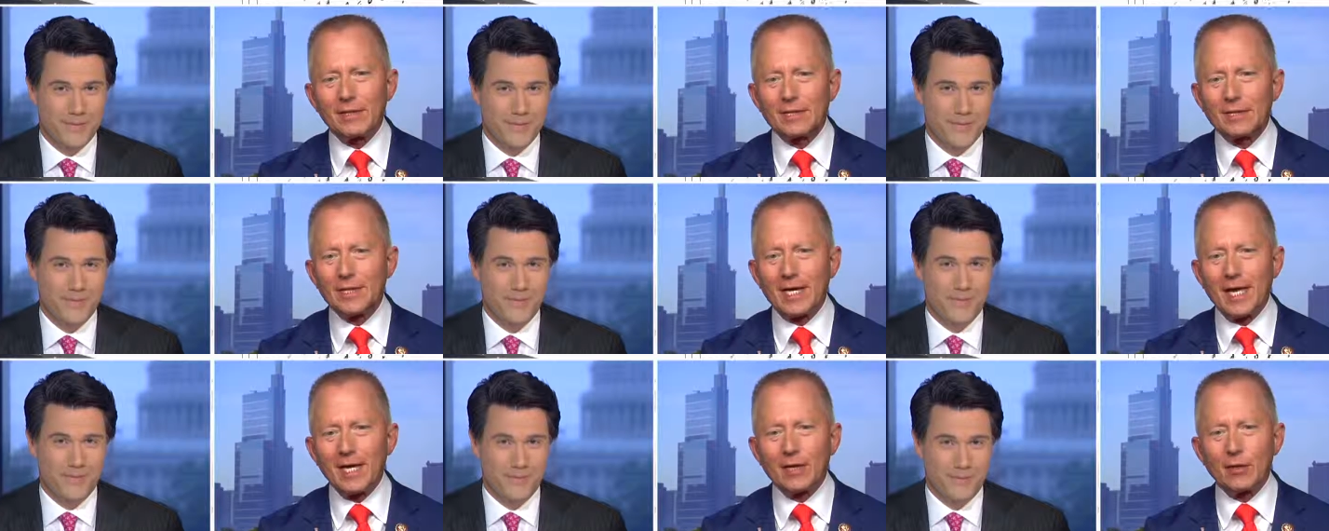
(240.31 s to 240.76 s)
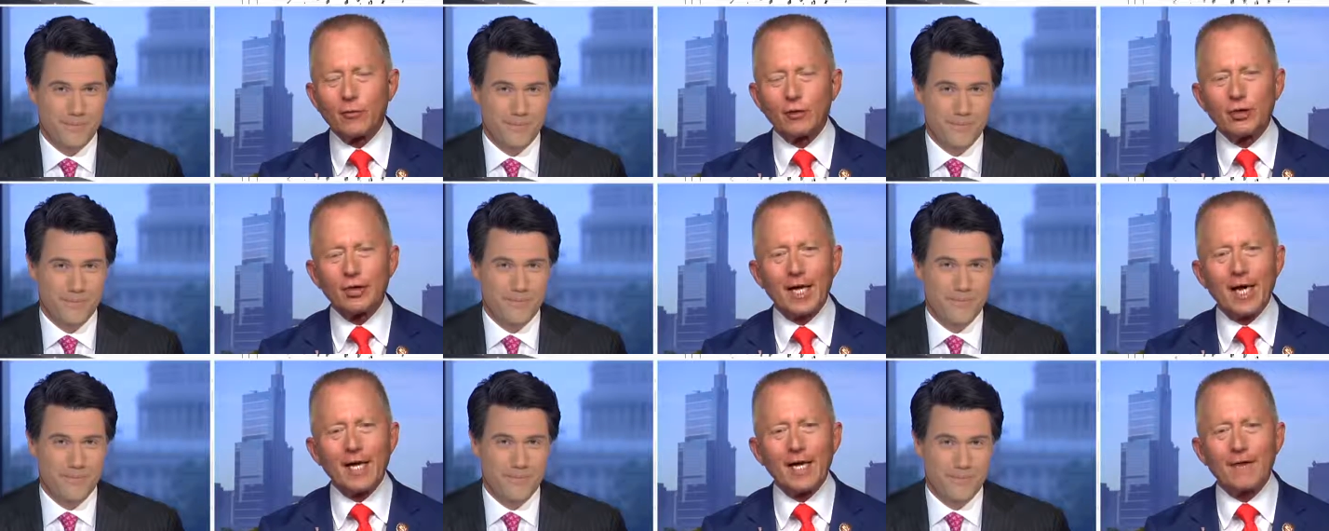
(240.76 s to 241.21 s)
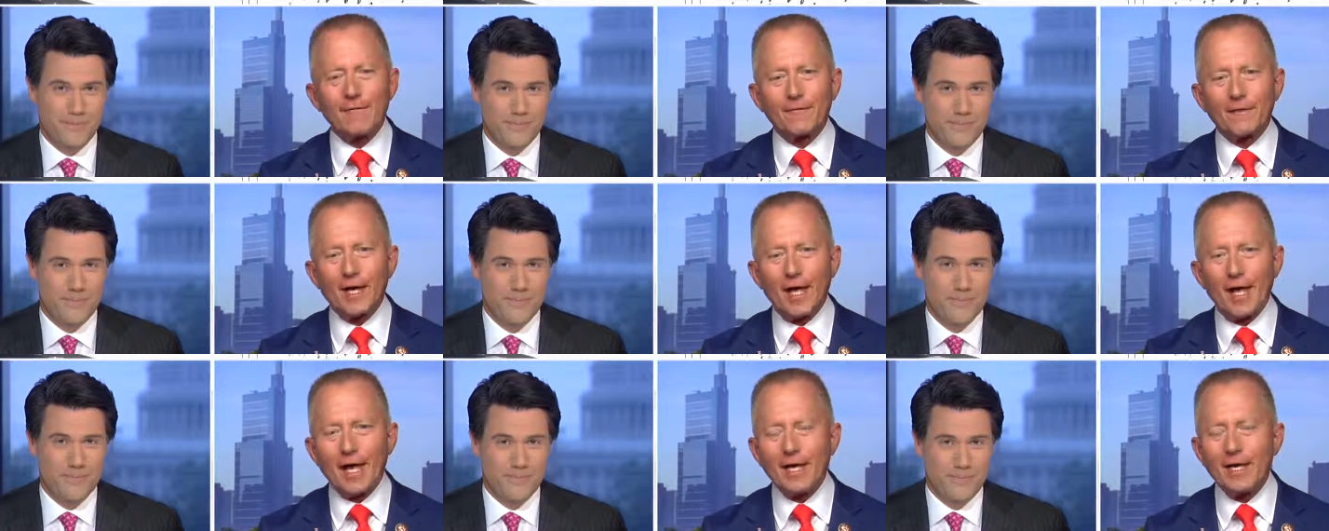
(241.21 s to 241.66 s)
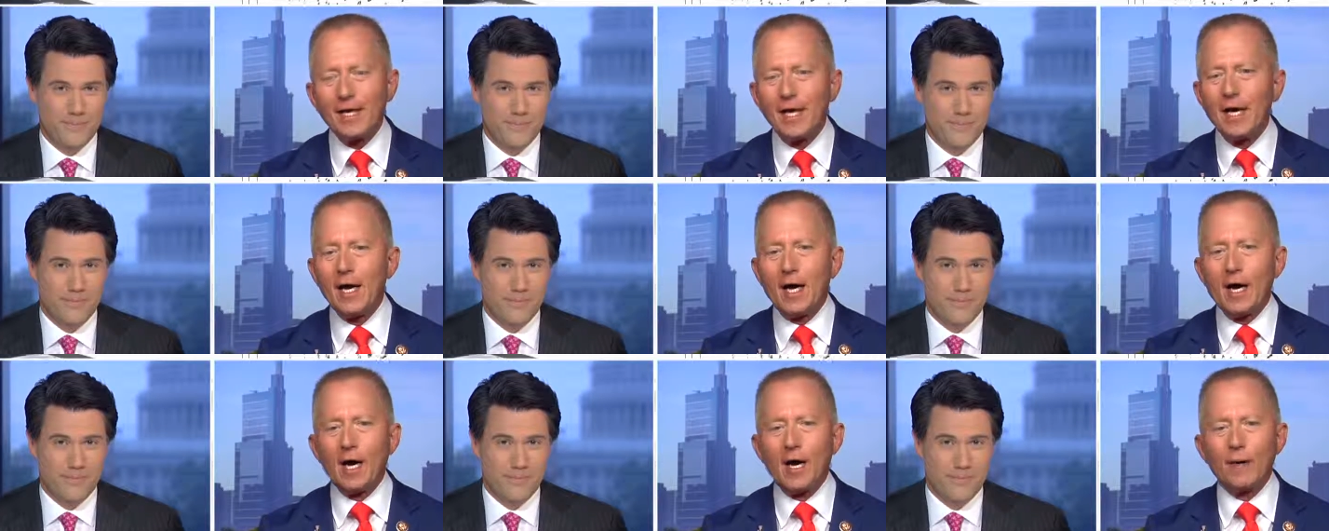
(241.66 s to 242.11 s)
Speaker 1: stick, or JFK,
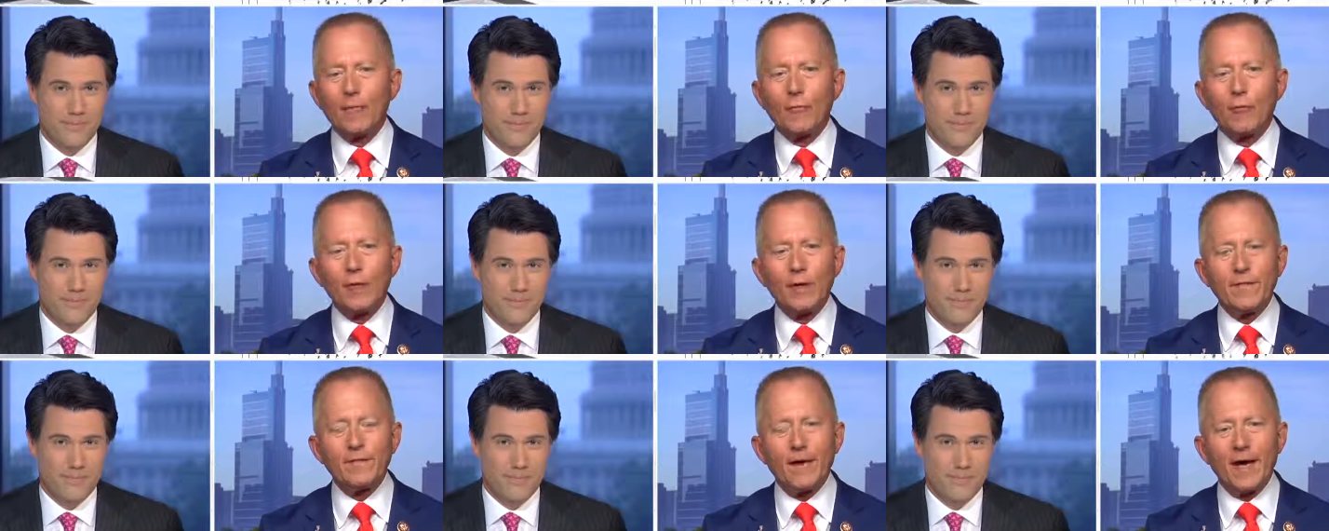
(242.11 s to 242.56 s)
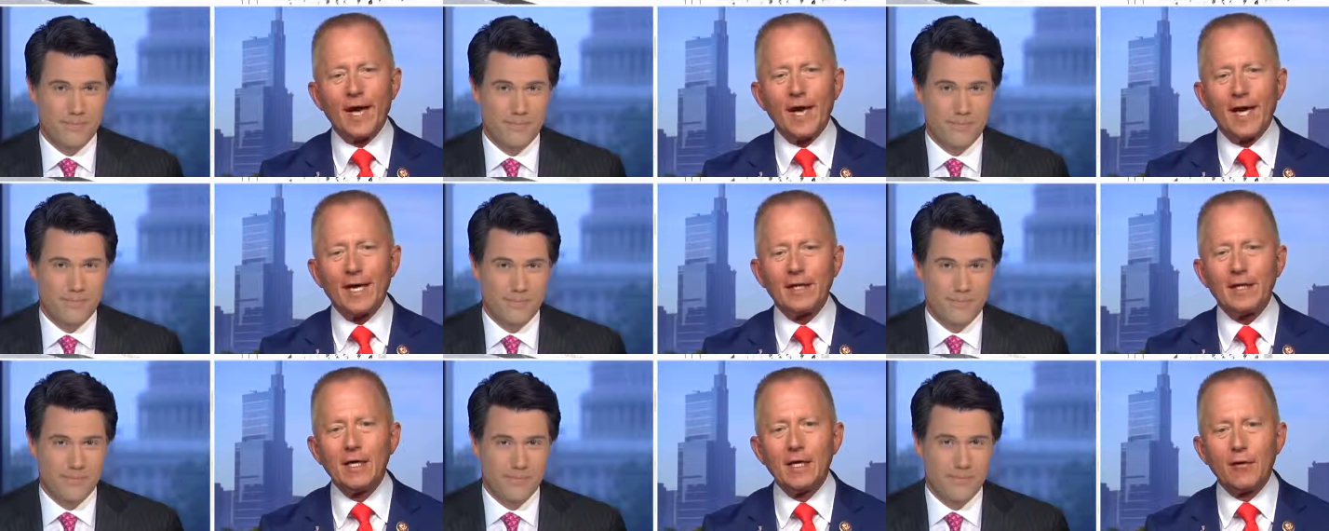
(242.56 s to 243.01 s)
we've had